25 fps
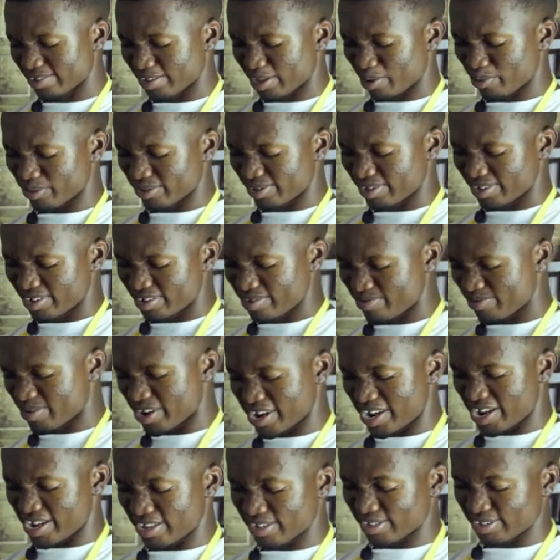I would say,
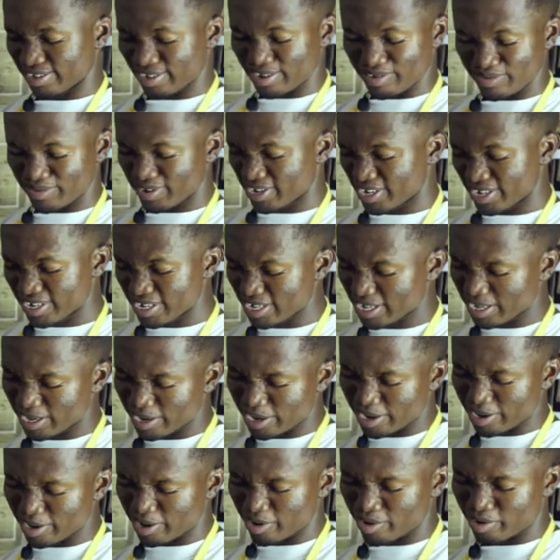my savior,
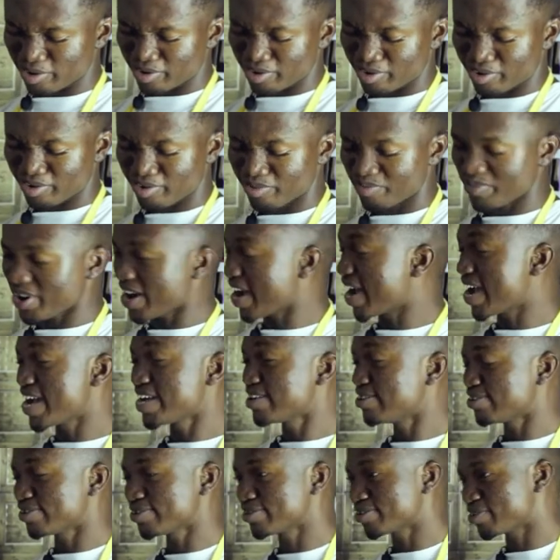okay, or my
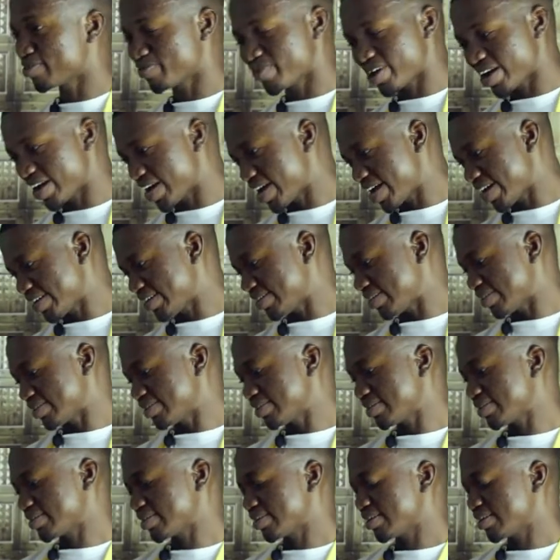angel or my guardian.